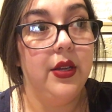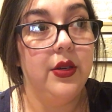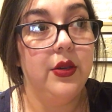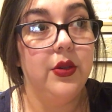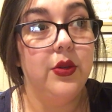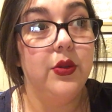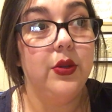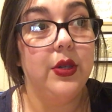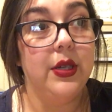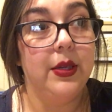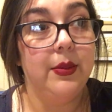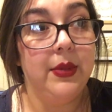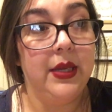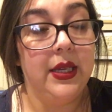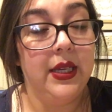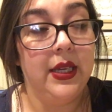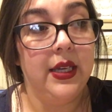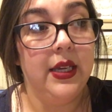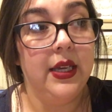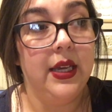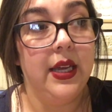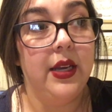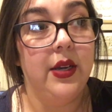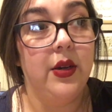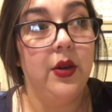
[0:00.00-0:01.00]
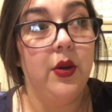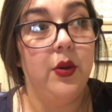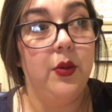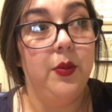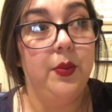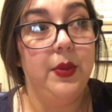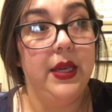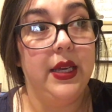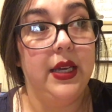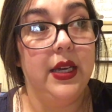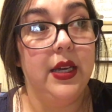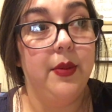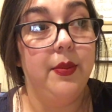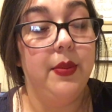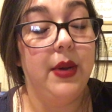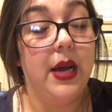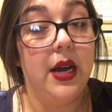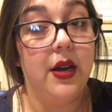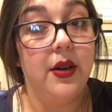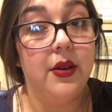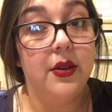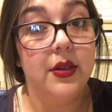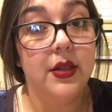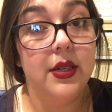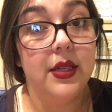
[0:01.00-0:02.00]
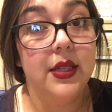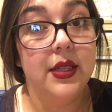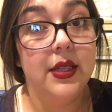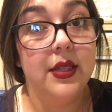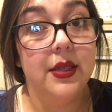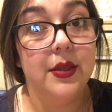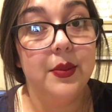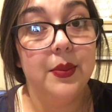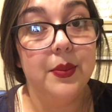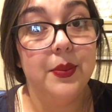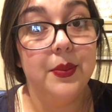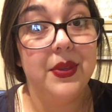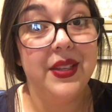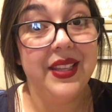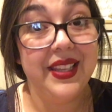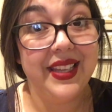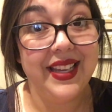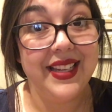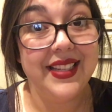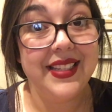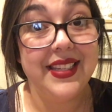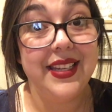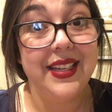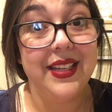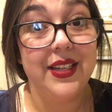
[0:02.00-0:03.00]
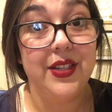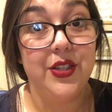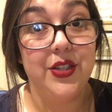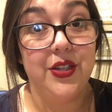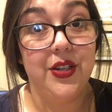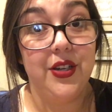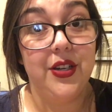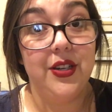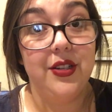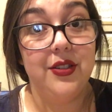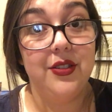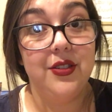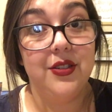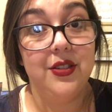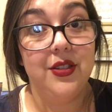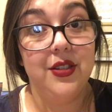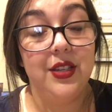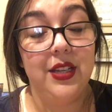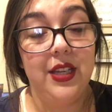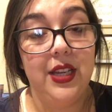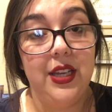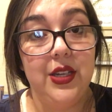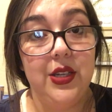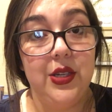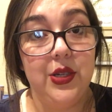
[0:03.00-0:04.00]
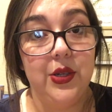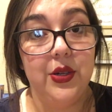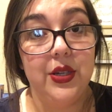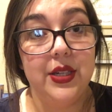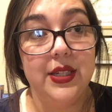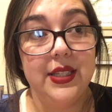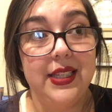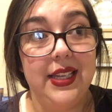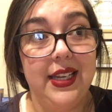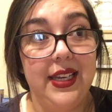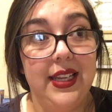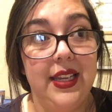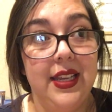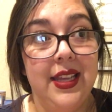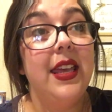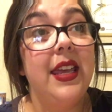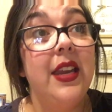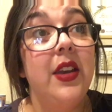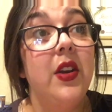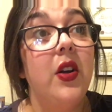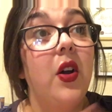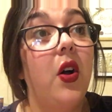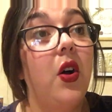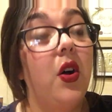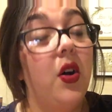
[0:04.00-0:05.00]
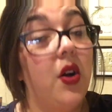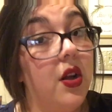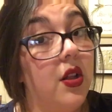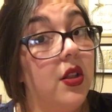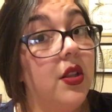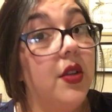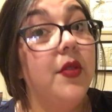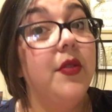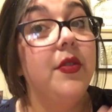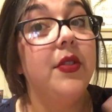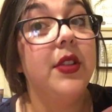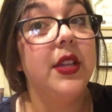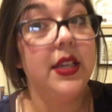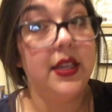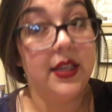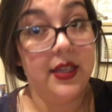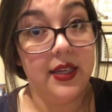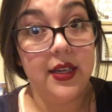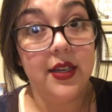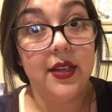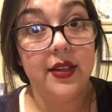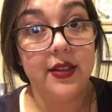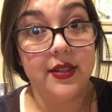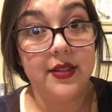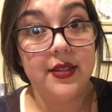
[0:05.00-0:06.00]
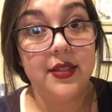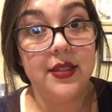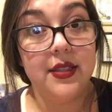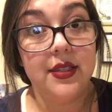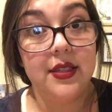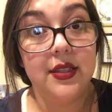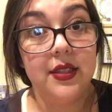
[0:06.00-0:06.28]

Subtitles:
dreaming and hoping about planting a church in New York City. In all of the years